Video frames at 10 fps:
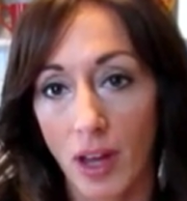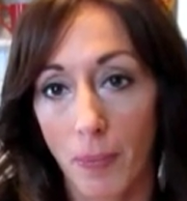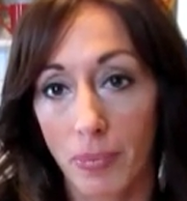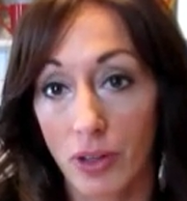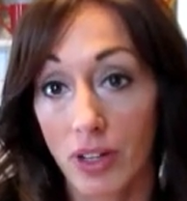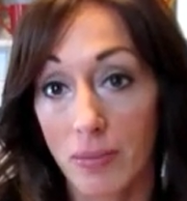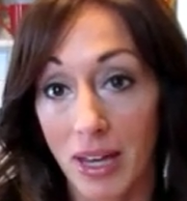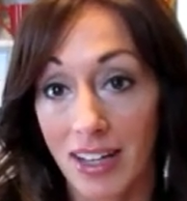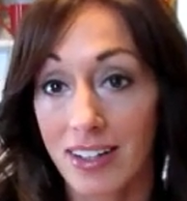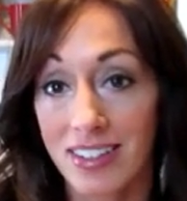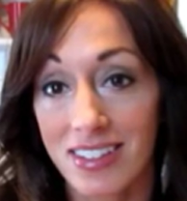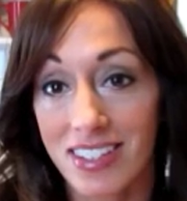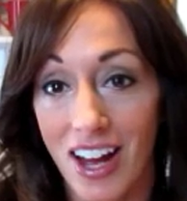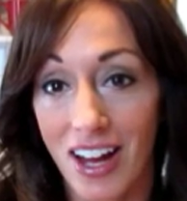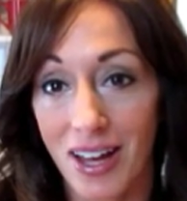a beauty maintenance
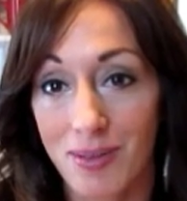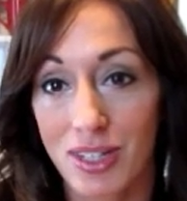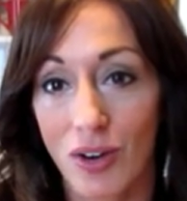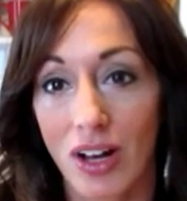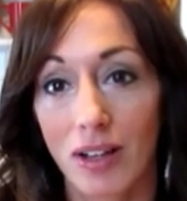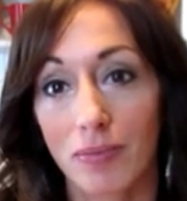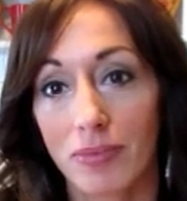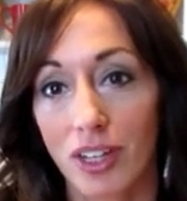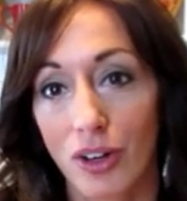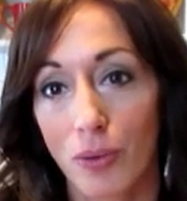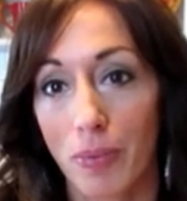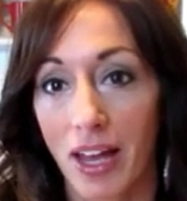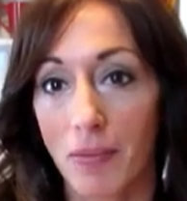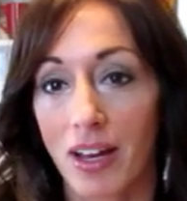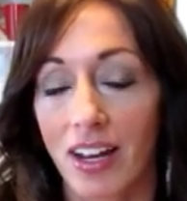time so I'll you know
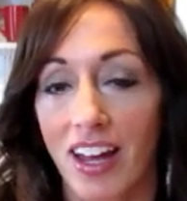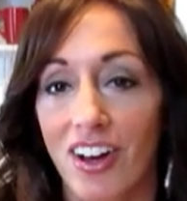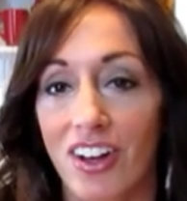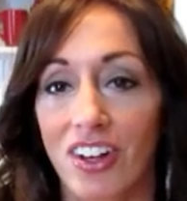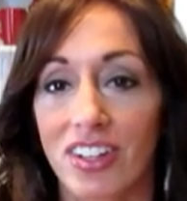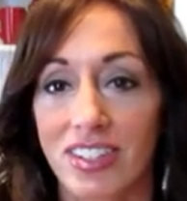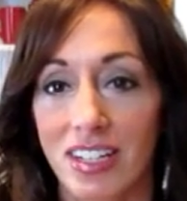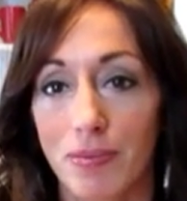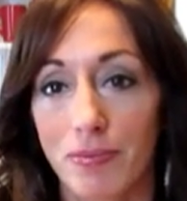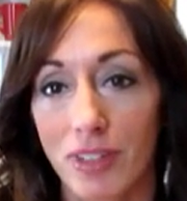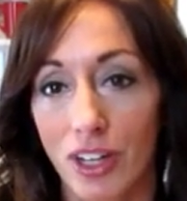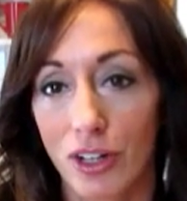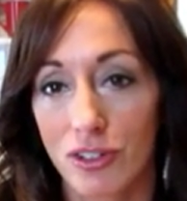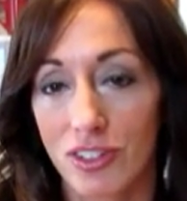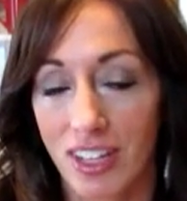paint my nails and you
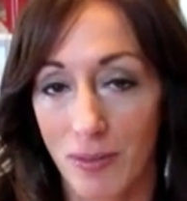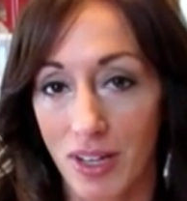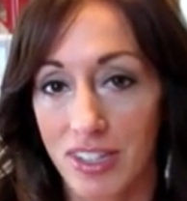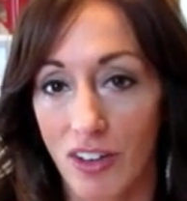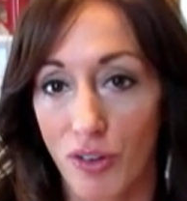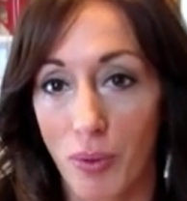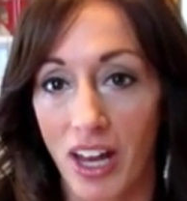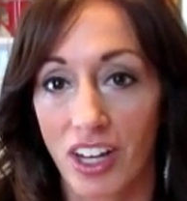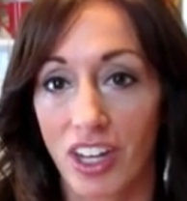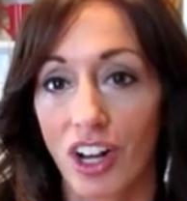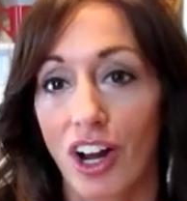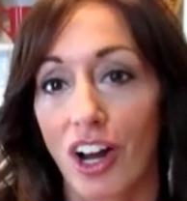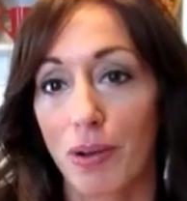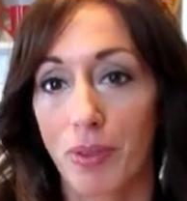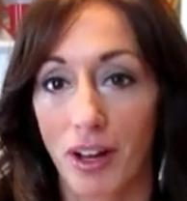know give myself a
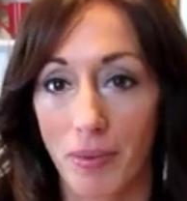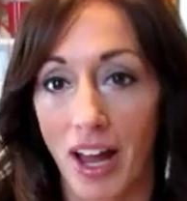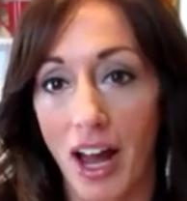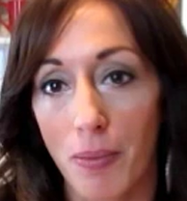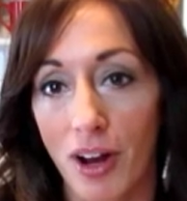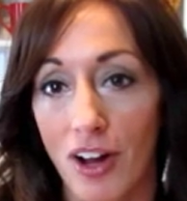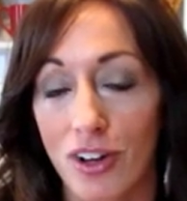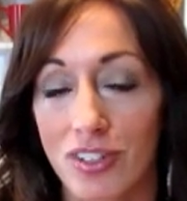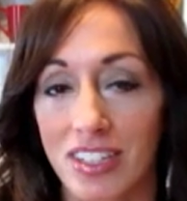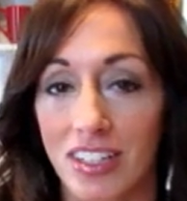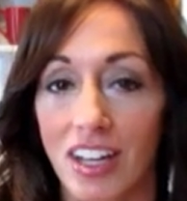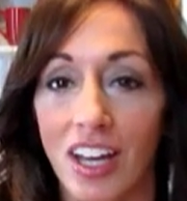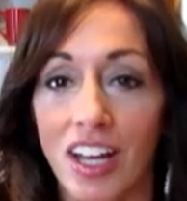pedicure and pluck my eyebrows and